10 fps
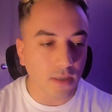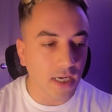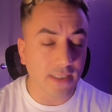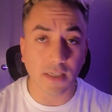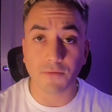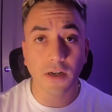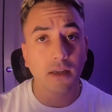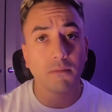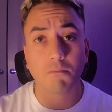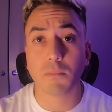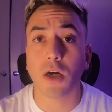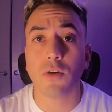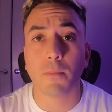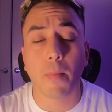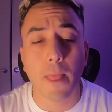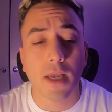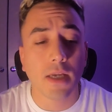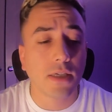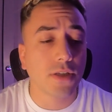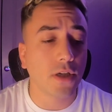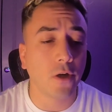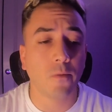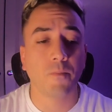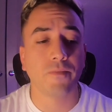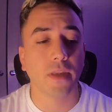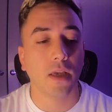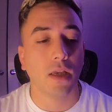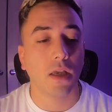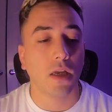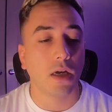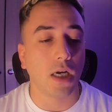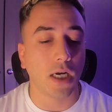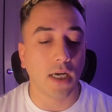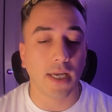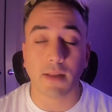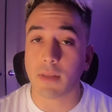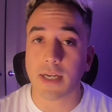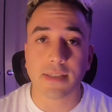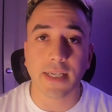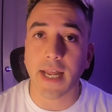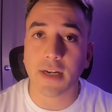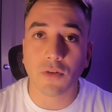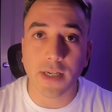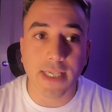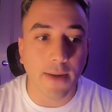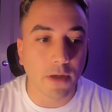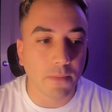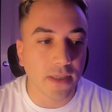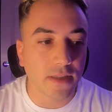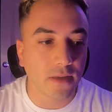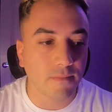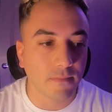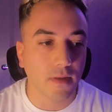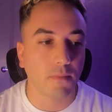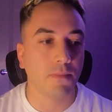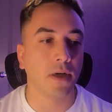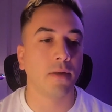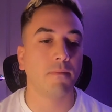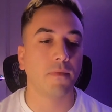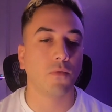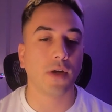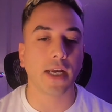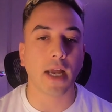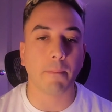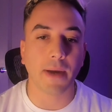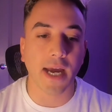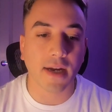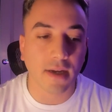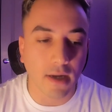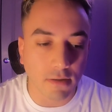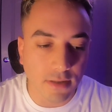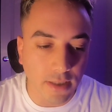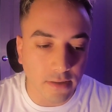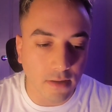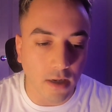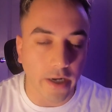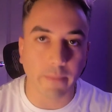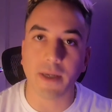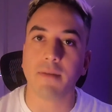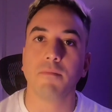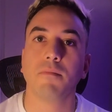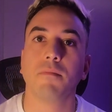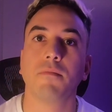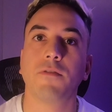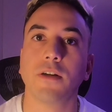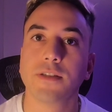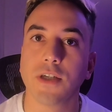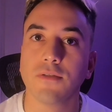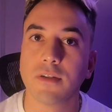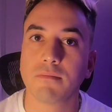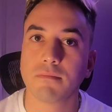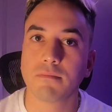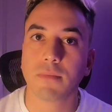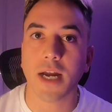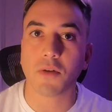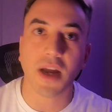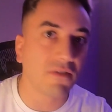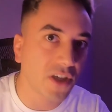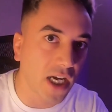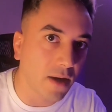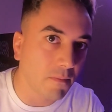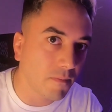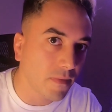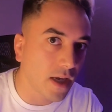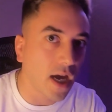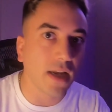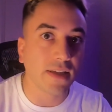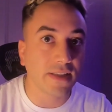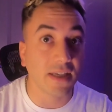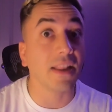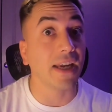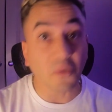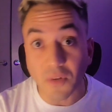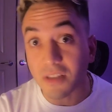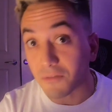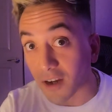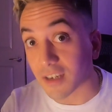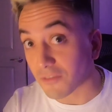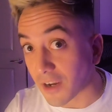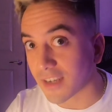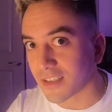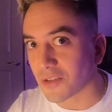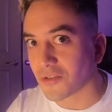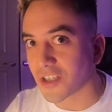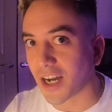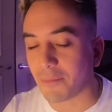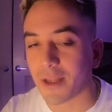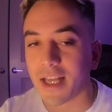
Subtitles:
I said, fuck it, I'm going. So, like I said, had a great time in Ibiza, but when I got back, I was like, all right, man, fun's over. I don't have a job. I need to like really fucking find a new job.